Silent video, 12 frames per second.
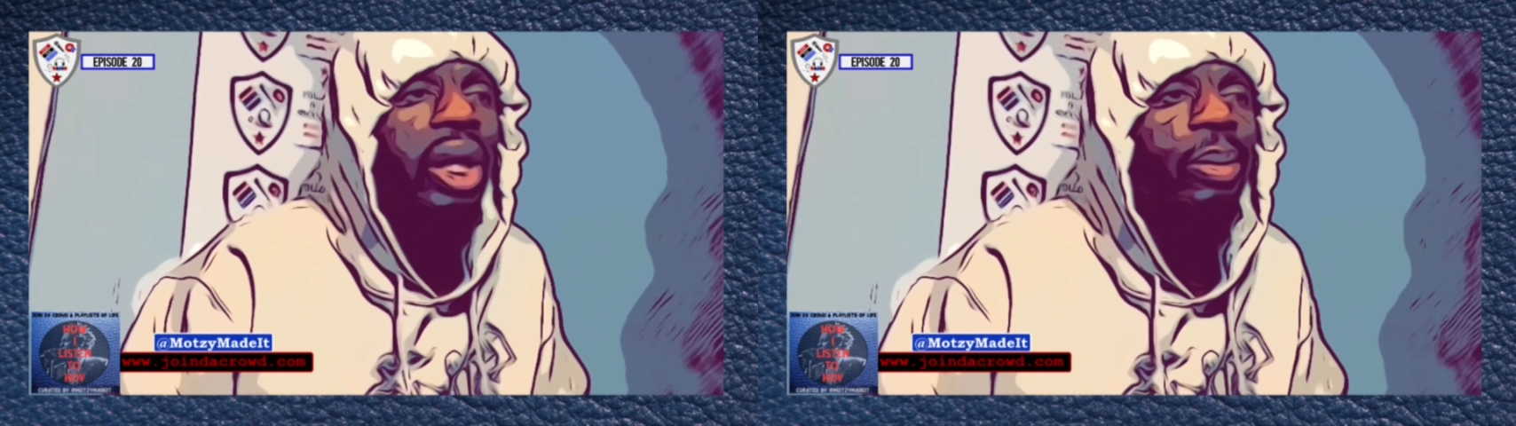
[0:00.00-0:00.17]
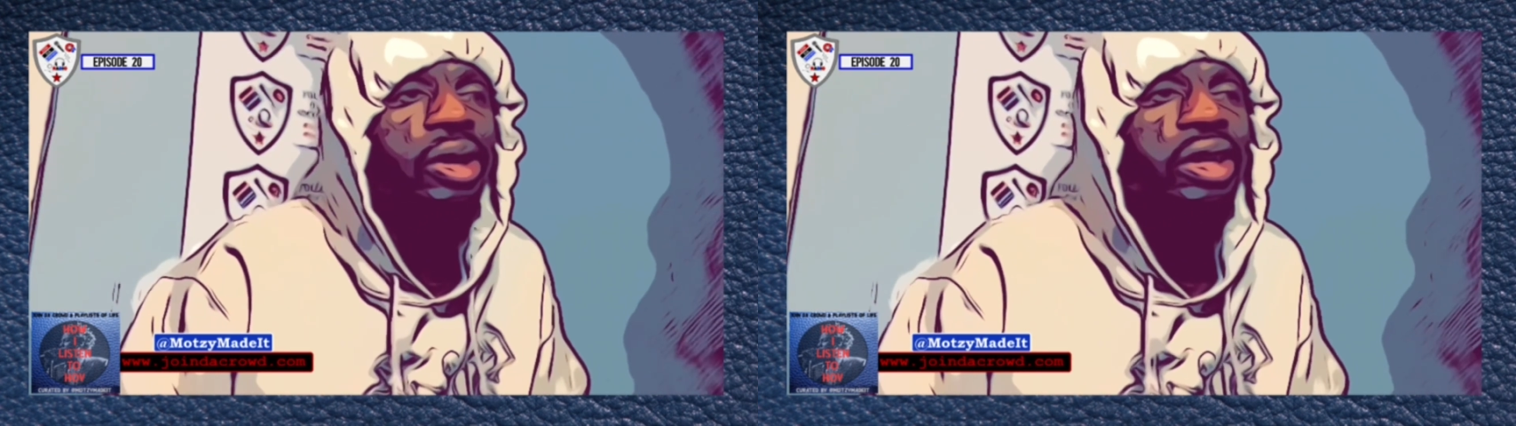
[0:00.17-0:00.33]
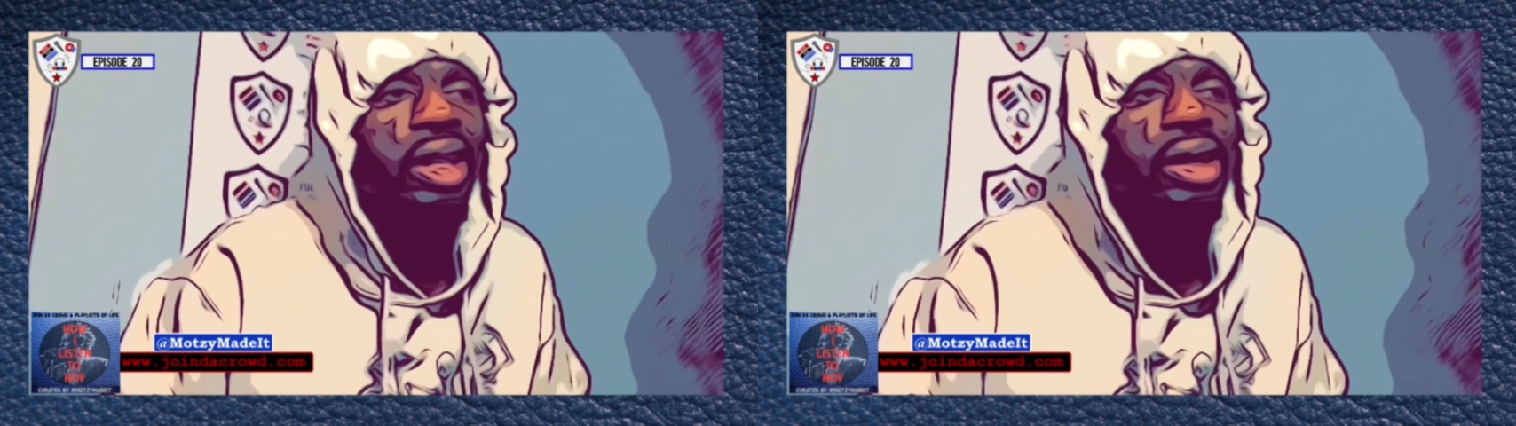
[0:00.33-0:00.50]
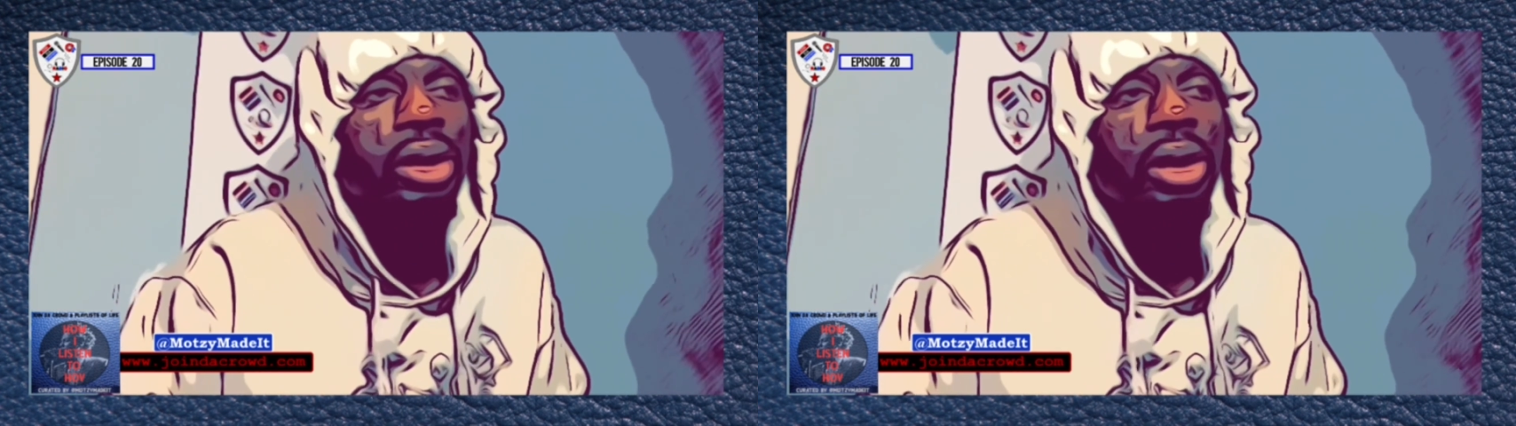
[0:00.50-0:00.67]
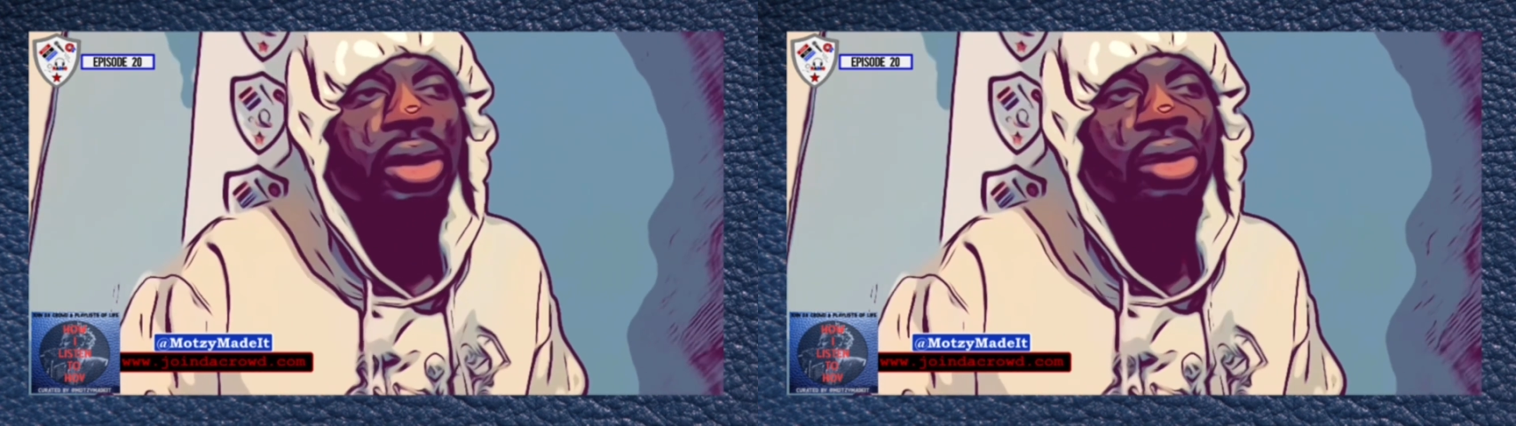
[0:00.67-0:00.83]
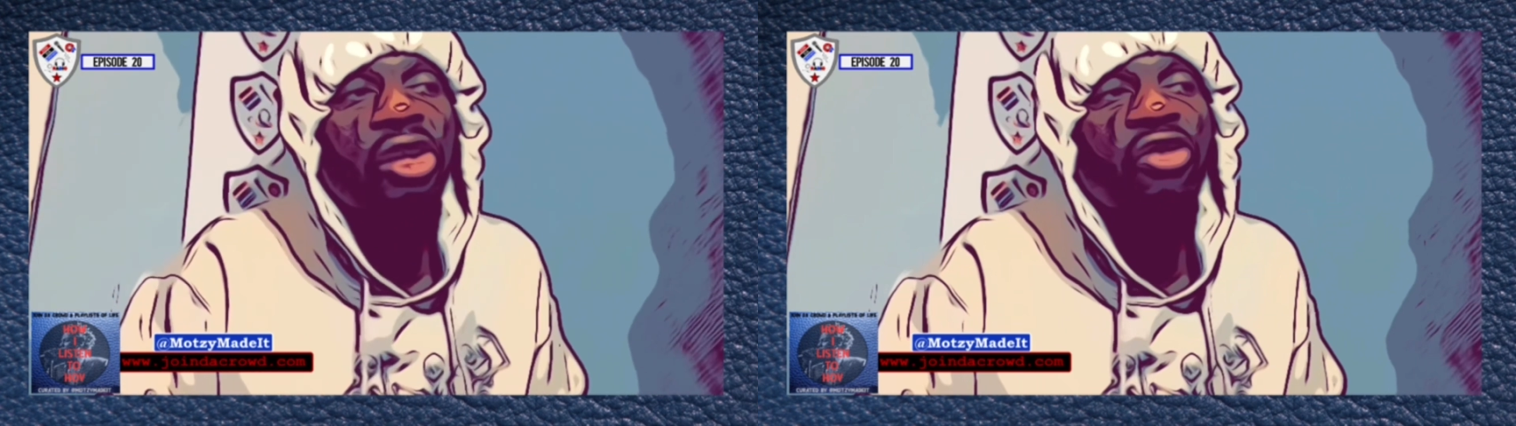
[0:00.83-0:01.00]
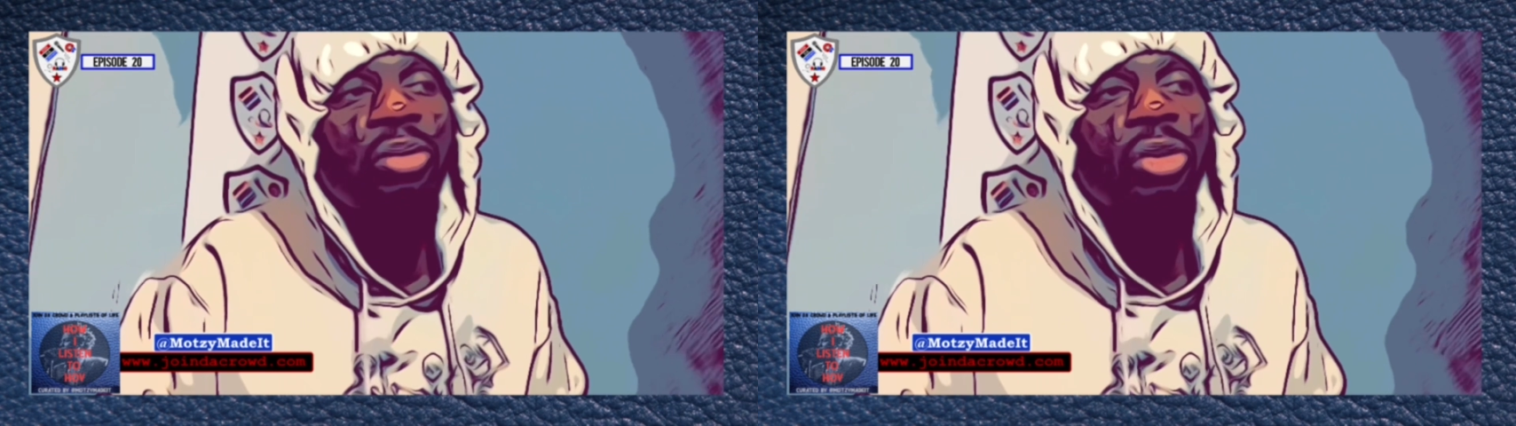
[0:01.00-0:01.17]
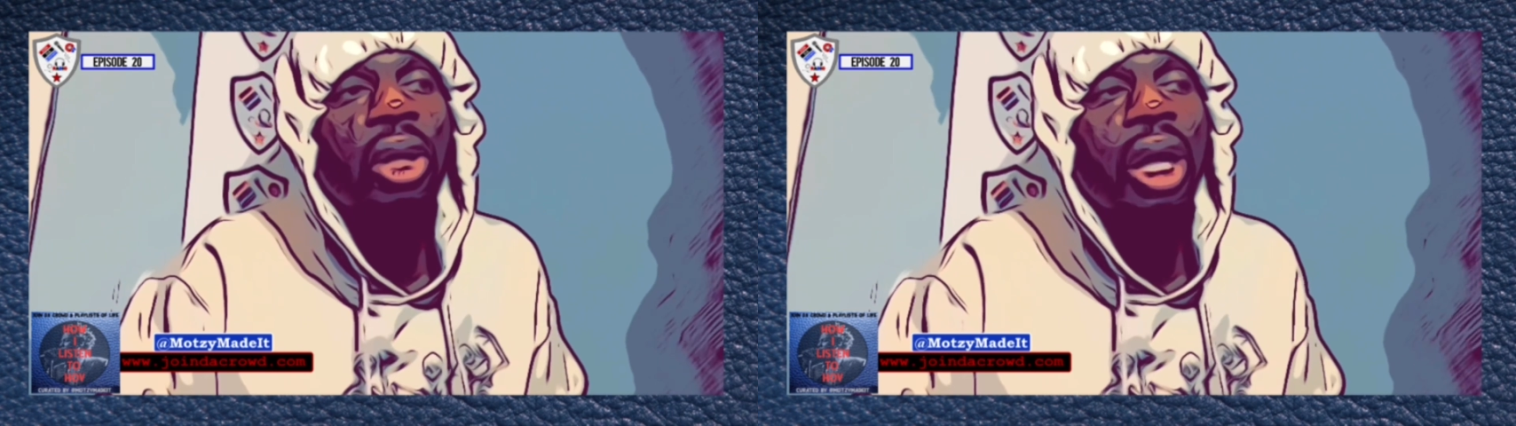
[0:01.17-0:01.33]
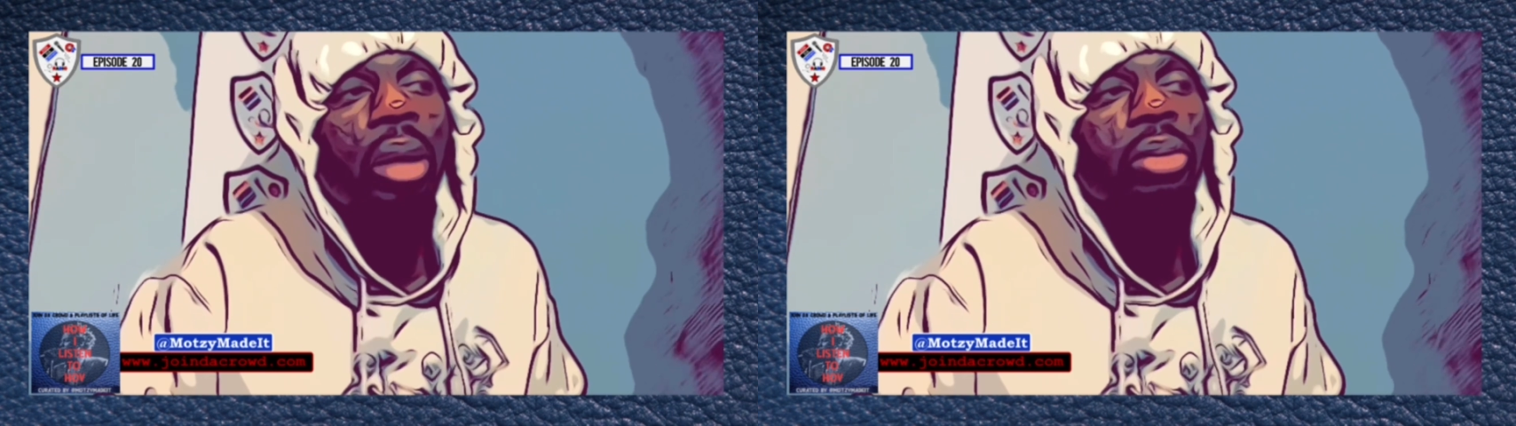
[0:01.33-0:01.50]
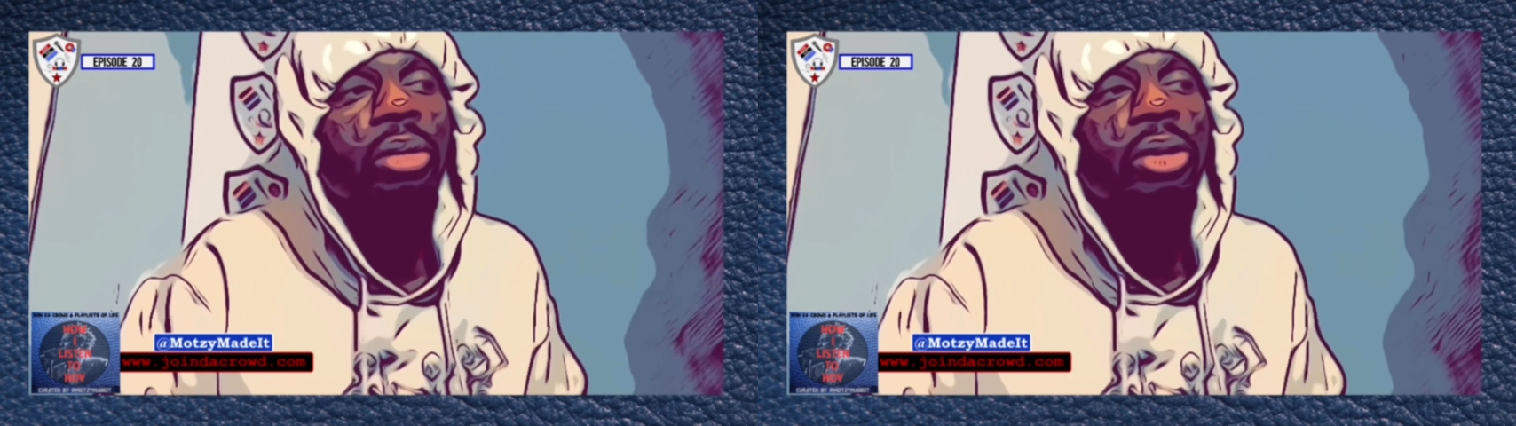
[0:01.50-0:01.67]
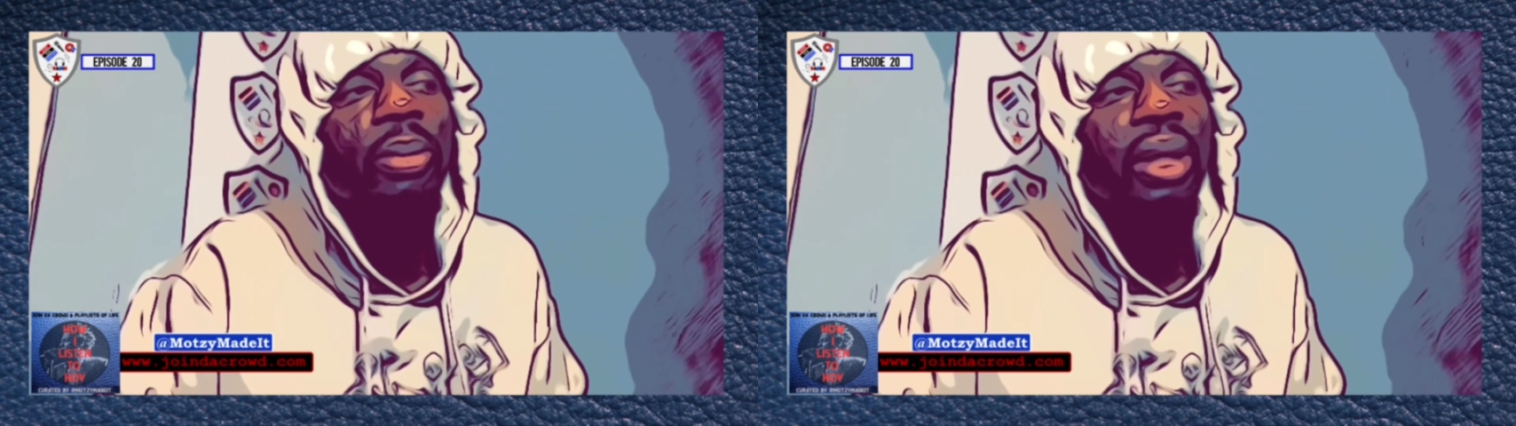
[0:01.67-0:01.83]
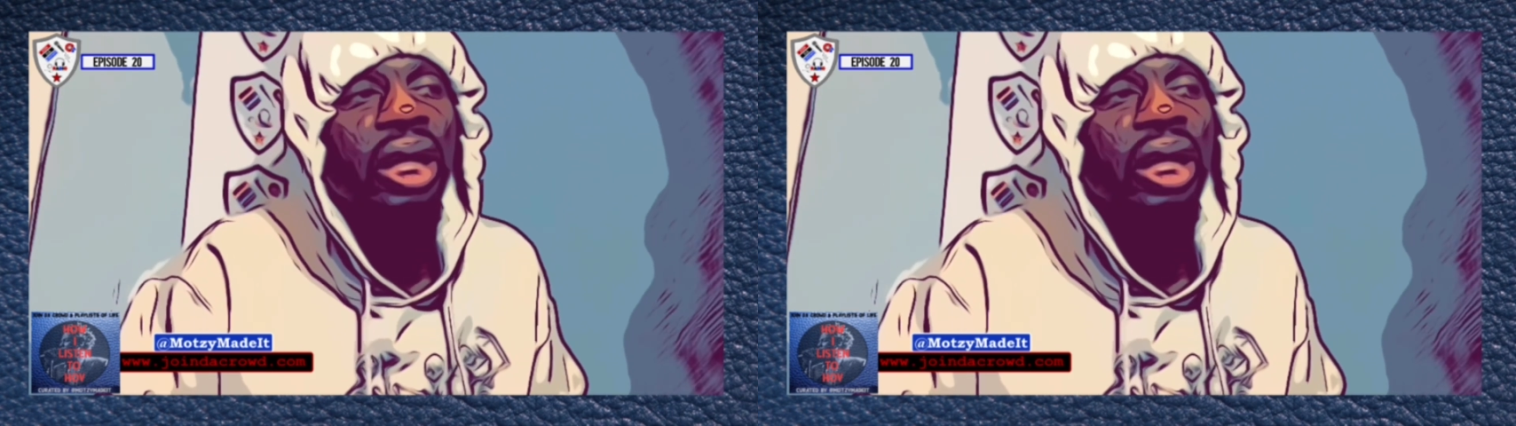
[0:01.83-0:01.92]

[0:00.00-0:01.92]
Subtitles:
from rapper Jay-Z's sophomore album,